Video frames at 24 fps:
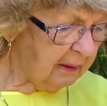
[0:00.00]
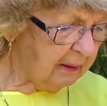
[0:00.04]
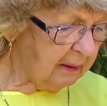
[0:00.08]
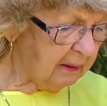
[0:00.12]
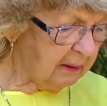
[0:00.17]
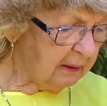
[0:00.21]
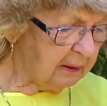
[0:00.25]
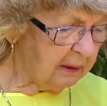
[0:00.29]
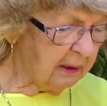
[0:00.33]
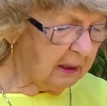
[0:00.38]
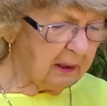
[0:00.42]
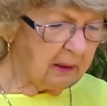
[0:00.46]

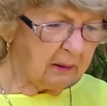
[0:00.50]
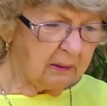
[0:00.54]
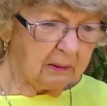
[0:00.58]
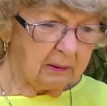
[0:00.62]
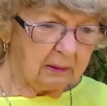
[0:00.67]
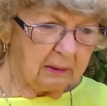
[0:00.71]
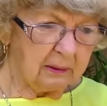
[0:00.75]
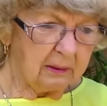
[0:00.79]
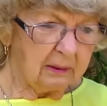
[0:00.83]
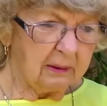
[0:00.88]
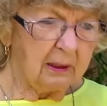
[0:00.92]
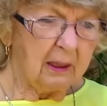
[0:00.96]
you know,
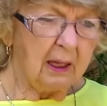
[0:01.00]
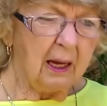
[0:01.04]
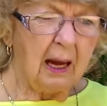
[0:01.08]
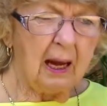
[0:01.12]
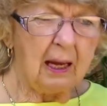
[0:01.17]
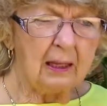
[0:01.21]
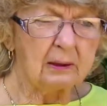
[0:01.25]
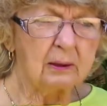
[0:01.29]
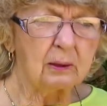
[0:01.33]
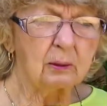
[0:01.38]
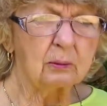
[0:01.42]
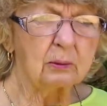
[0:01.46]

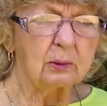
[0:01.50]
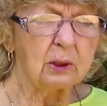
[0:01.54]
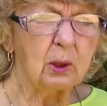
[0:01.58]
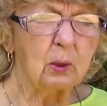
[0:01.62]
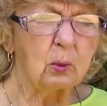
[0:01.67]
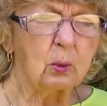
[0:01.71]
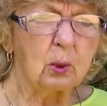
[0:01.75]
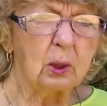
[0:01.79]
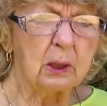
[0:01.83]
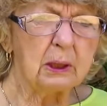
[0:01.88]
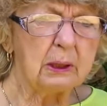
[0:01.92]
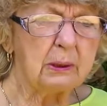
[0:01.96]
I don't know
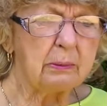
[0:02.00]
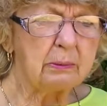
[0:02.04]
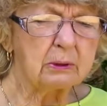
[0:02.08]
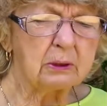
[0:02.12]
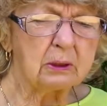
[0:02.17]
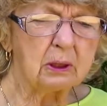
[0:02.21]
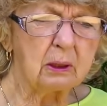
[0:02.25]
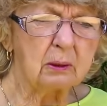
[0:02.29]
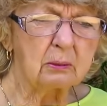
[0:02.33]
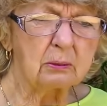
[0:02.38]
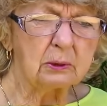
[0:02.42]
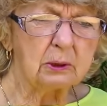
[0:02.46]
what he was
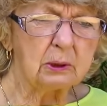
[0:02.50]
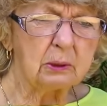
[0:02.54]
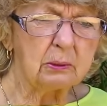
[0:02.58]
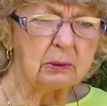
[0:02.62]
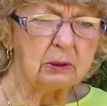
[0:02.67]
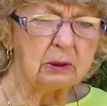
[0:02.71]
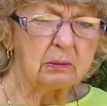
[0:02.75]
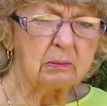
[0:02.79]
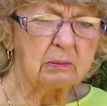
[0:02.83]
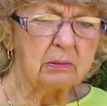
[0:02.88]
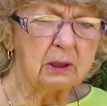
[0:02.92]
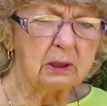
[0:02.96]
going to do
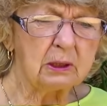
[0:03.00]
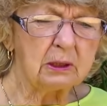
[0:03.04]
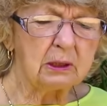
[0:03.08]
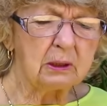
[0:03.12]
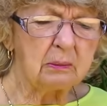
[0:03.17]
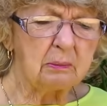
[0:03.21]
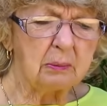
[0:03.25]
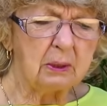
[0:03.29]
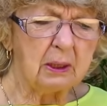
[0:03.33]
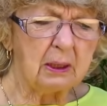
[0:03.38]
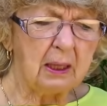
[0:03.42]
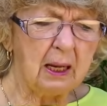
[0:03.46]
with the
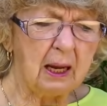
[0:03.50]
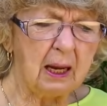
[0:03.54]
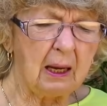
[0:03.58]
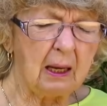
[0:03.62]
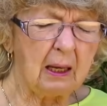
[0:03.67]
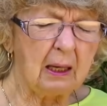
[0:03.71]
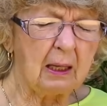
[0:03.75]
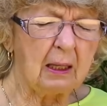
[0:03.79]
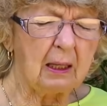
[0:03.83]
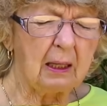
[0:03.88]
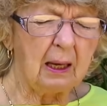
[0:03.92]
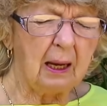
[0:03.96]
money, but
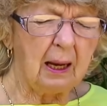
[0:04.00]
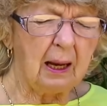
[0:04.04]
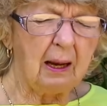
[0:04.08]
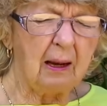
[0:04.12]
I,